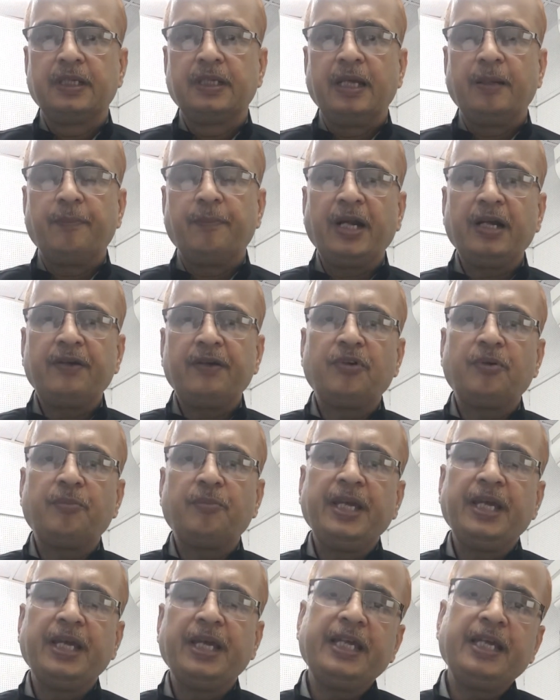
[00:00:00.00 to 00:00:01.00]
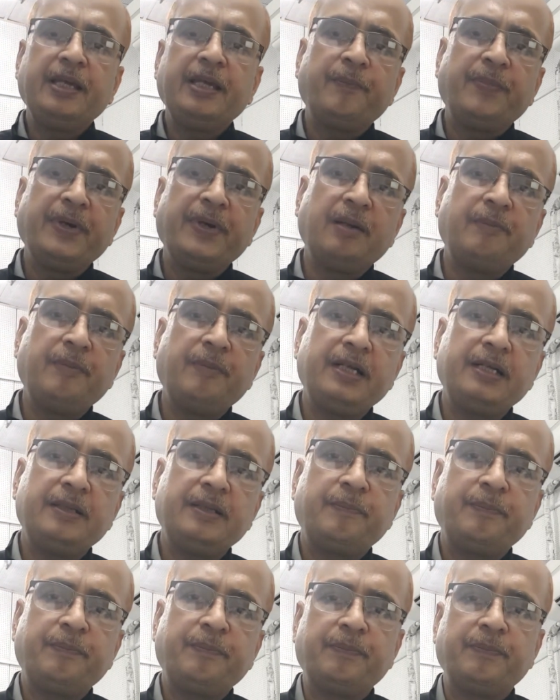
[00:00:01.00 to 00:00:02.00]
Apart from hearing impairment,
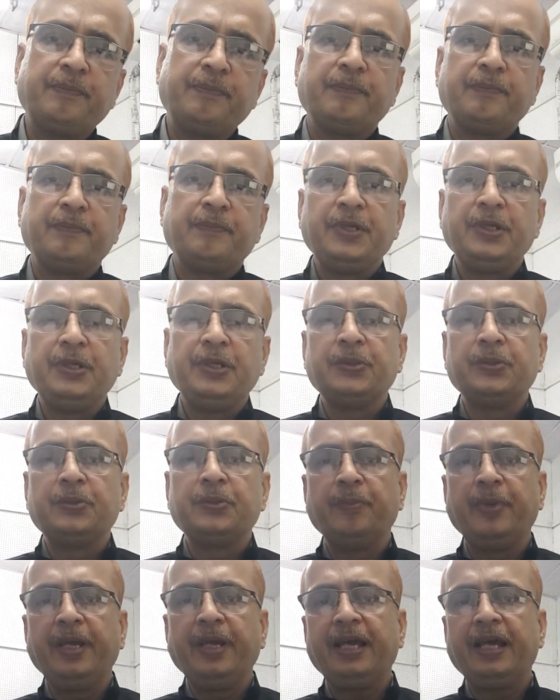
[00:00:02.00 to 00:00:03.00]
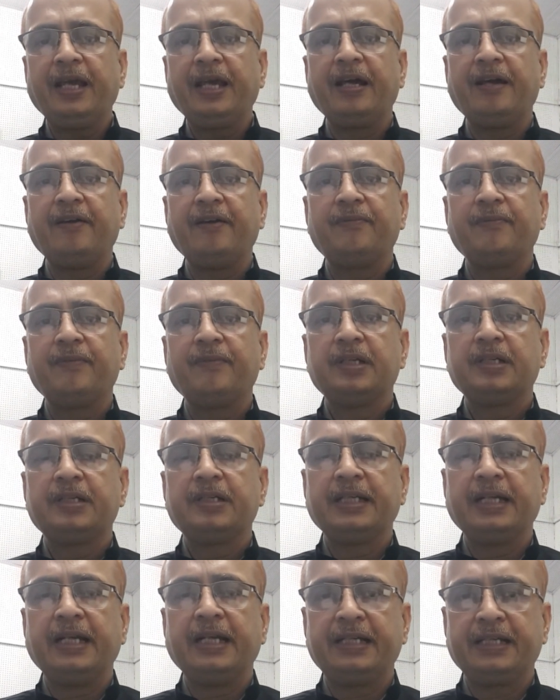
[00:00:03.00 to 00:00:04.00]
you may have
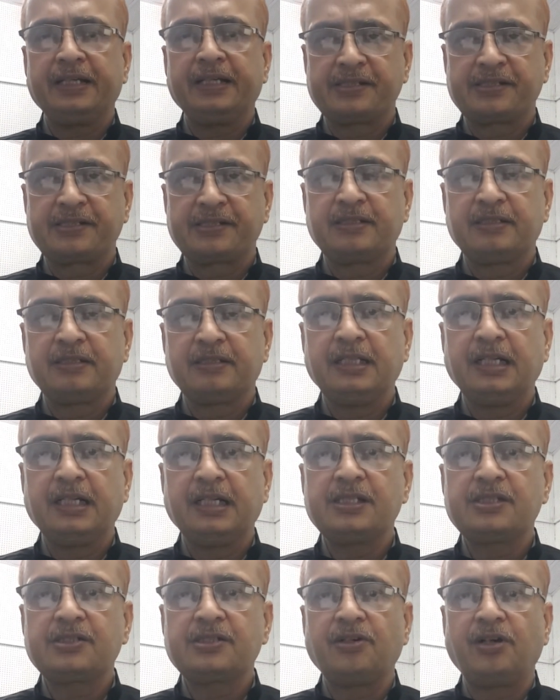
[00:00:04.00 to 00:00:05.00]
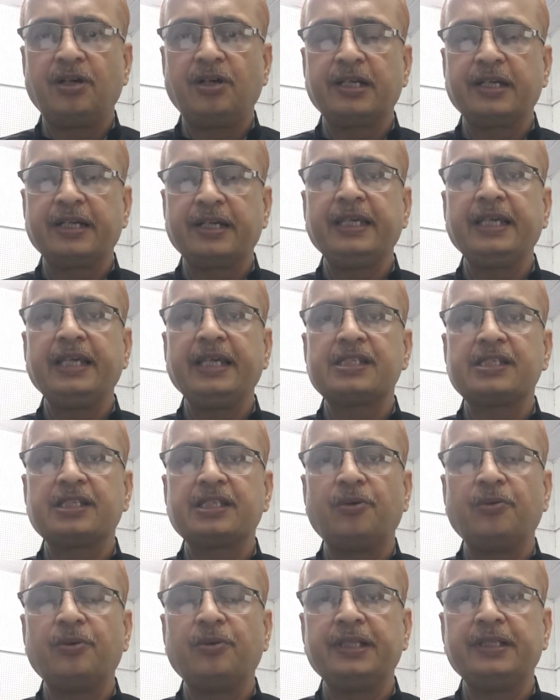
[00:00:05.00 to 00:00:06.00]
tinnitus, that is called ringing
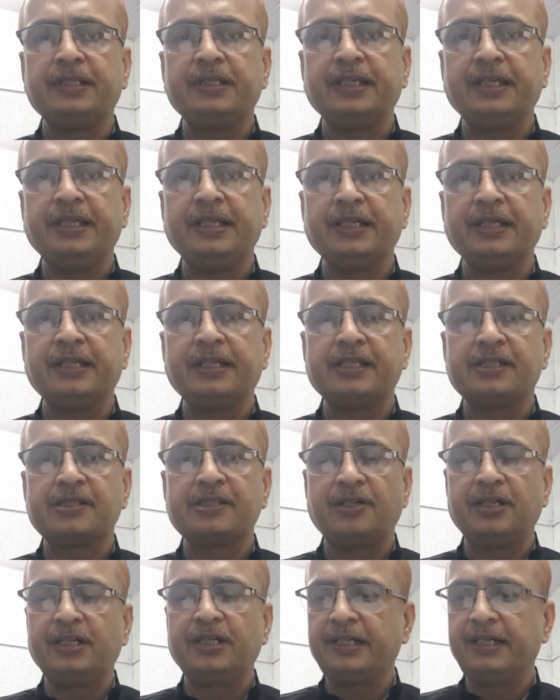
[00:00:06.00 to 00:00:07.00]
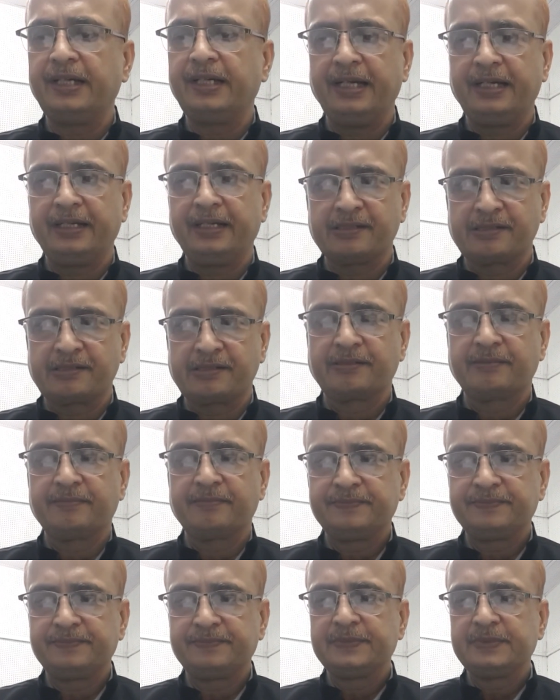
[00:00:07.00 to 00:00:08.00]
sound in the ear is called tinnitus.
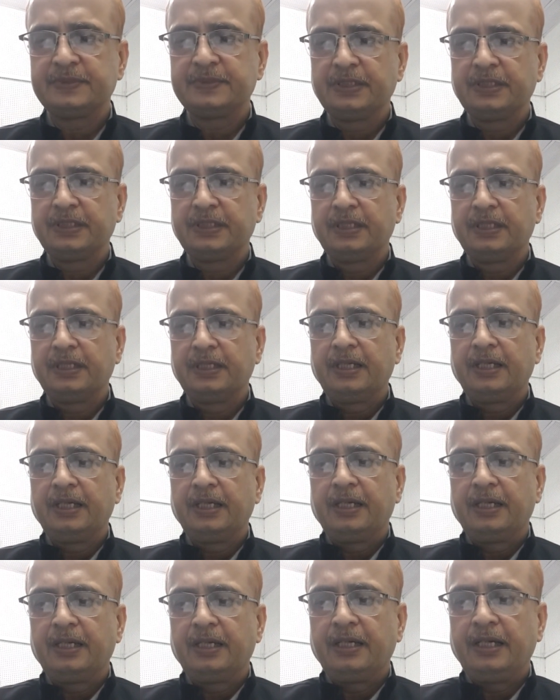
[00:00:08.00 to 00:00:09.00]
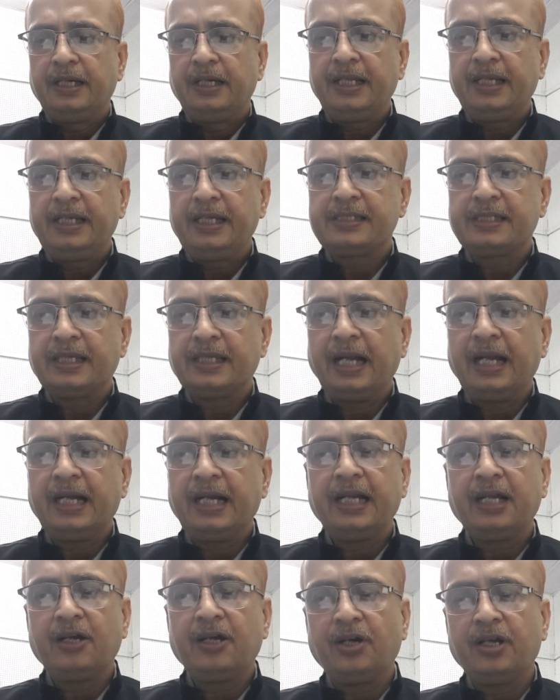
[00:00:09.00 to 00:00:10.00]
It is
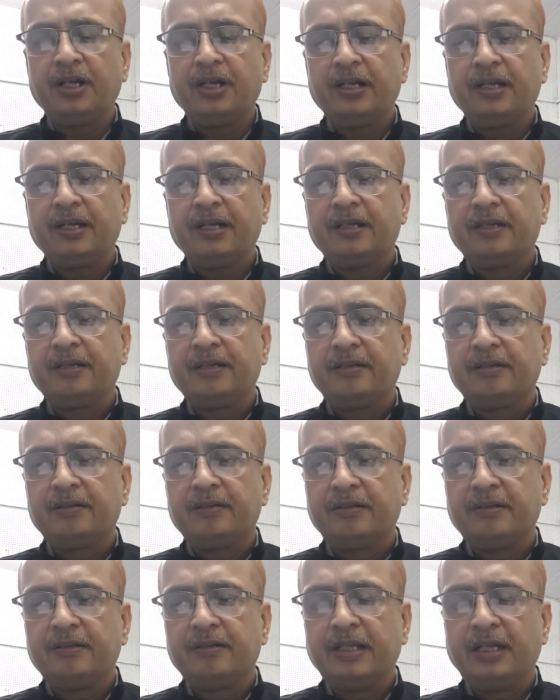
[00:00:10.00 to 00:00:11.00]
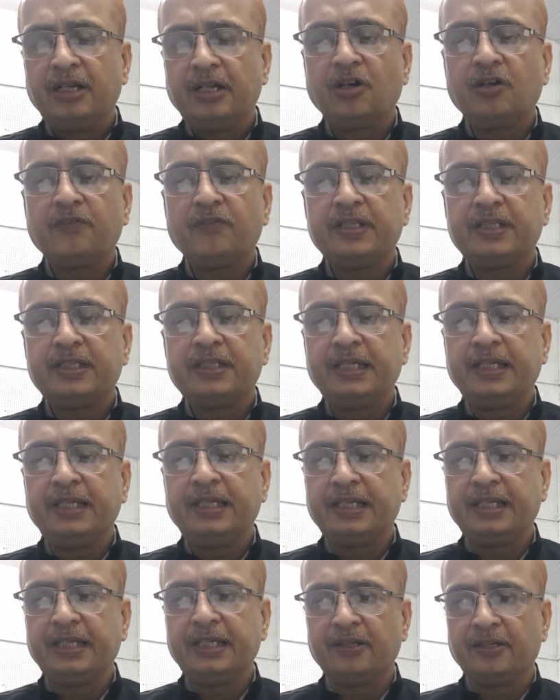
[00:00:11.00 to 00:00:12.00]
added on along with the
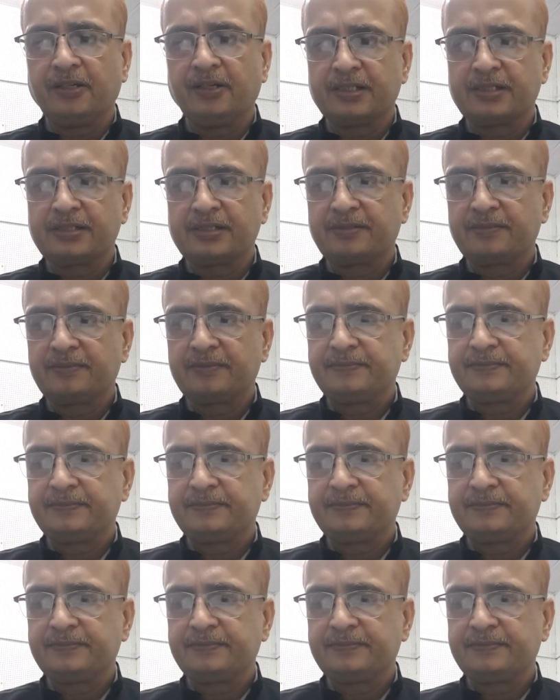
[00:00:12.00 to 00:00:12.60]
hearing loss.